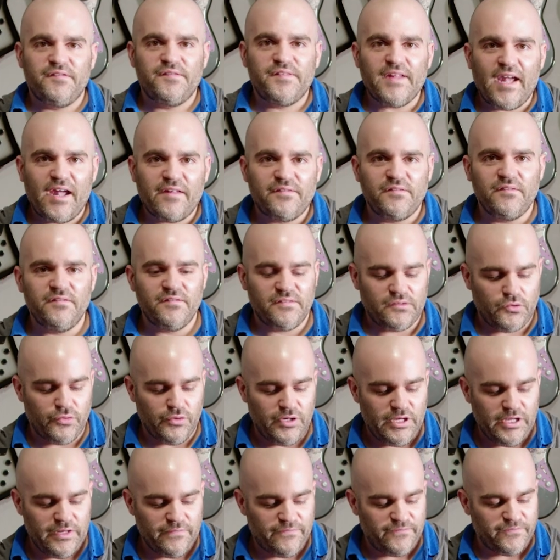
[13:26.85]
Assassin's
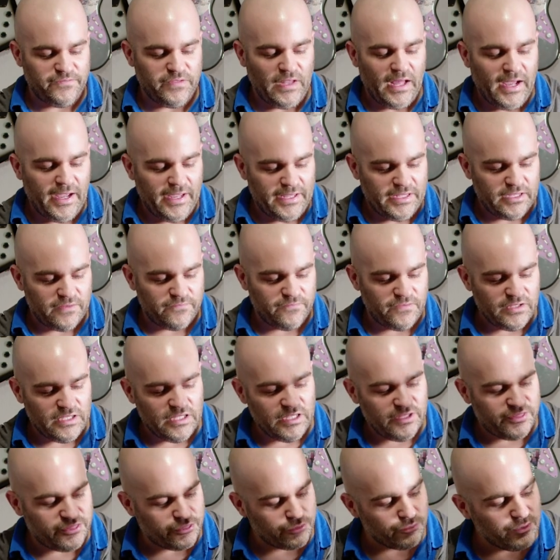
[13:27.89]
Creed Flying
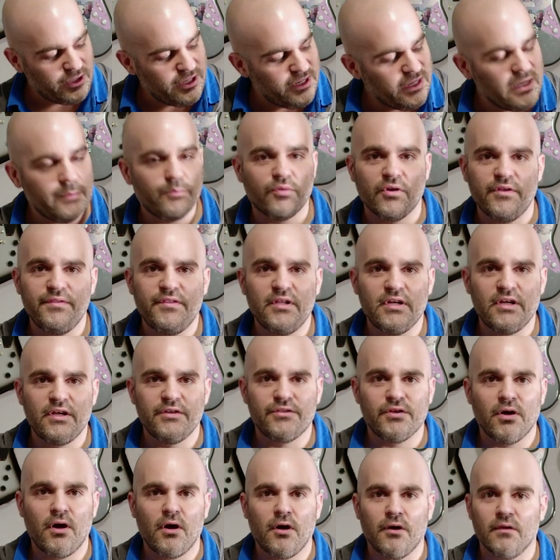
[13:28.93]
V 3D printed
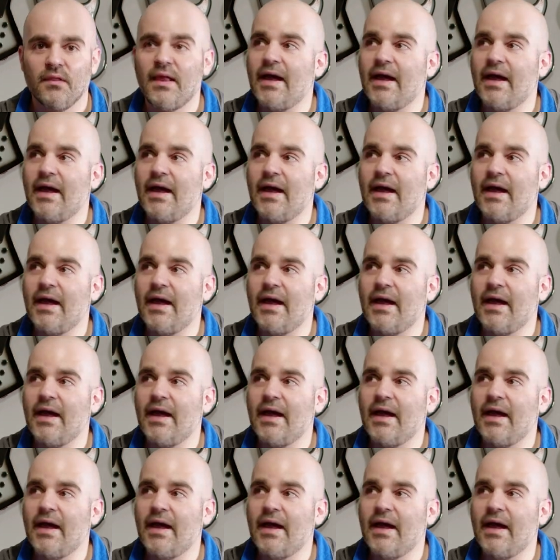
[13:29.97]
guitar.